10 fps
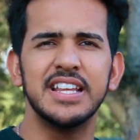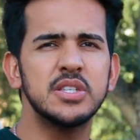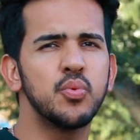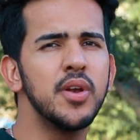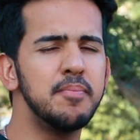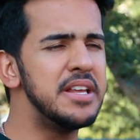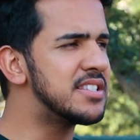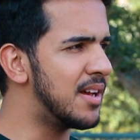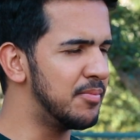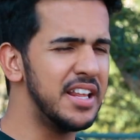this would be
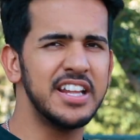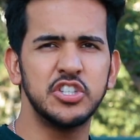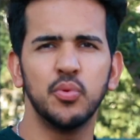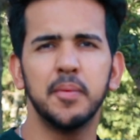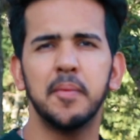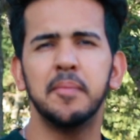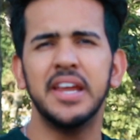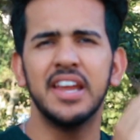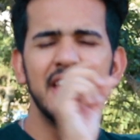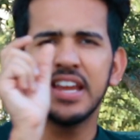something that you would
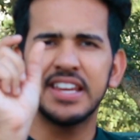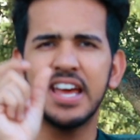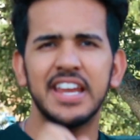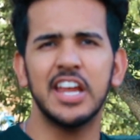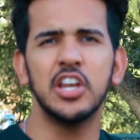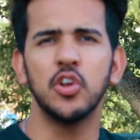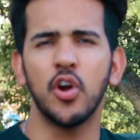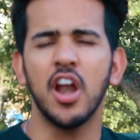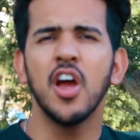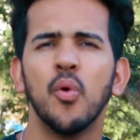be getting in
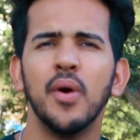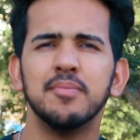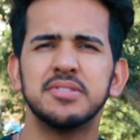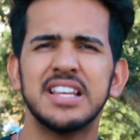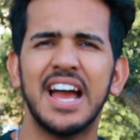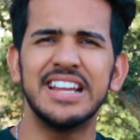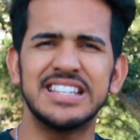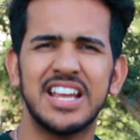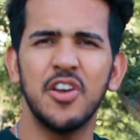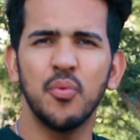your website
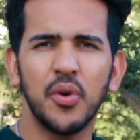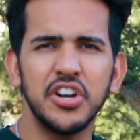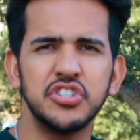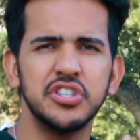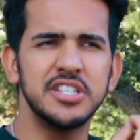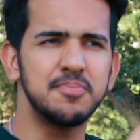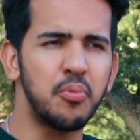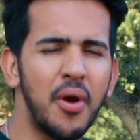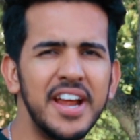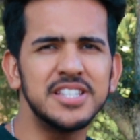conversions
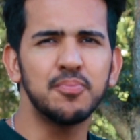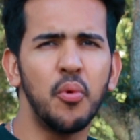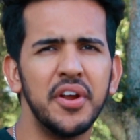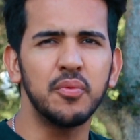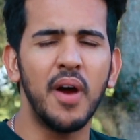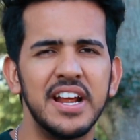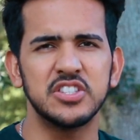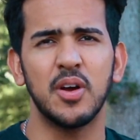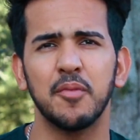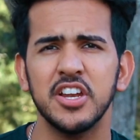price point
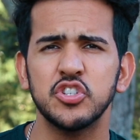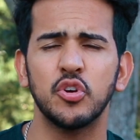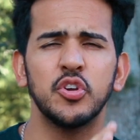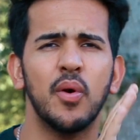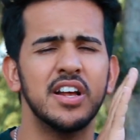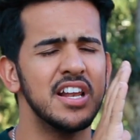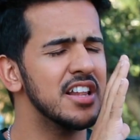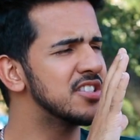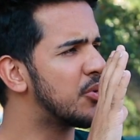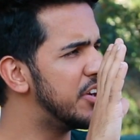wise. So I'm gonna show you a
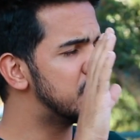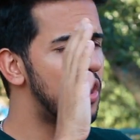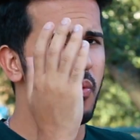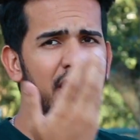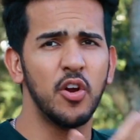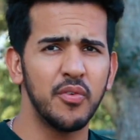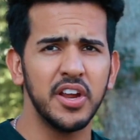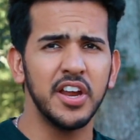little screenshot right over